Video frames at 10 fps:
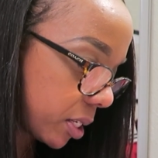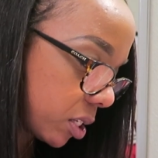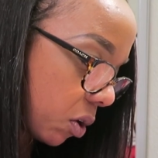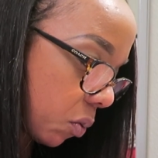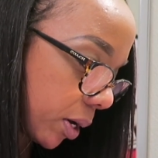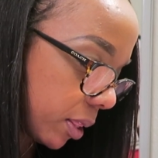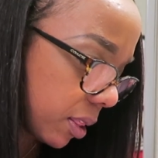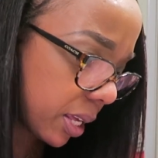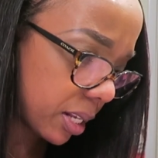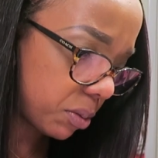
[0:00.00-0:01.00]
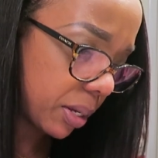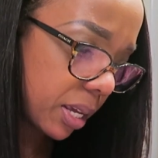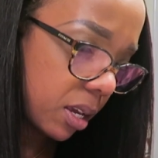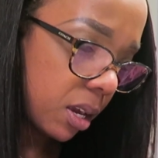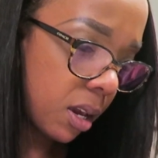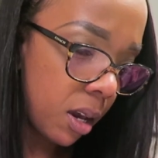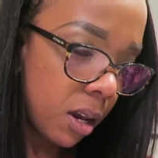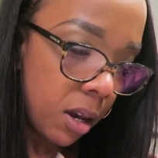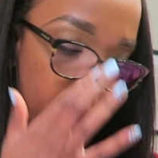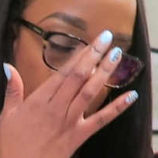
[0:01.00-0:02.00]
So one of the things we
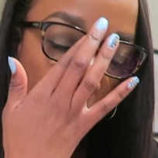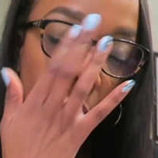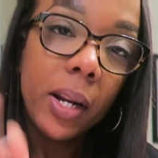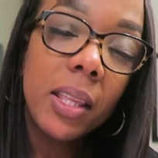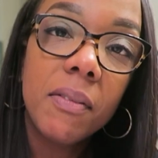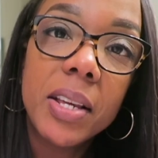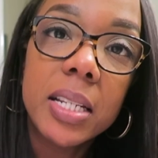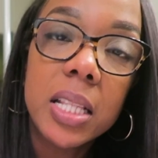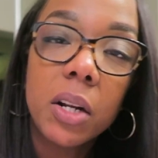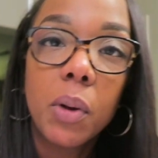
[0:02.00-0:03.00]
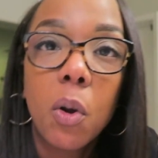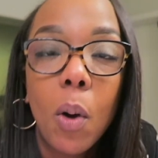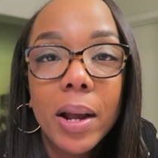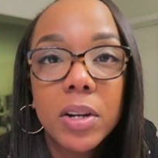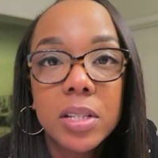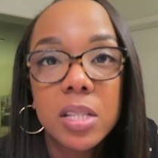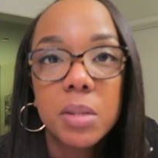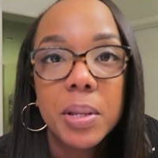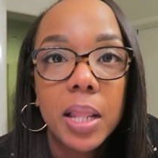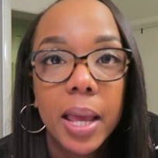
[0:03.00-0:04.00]
one of the events there requires us
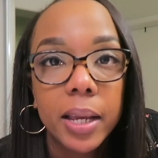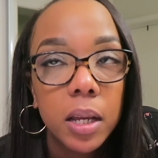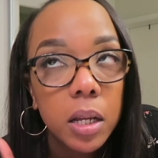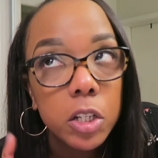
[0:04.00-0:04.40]
to be like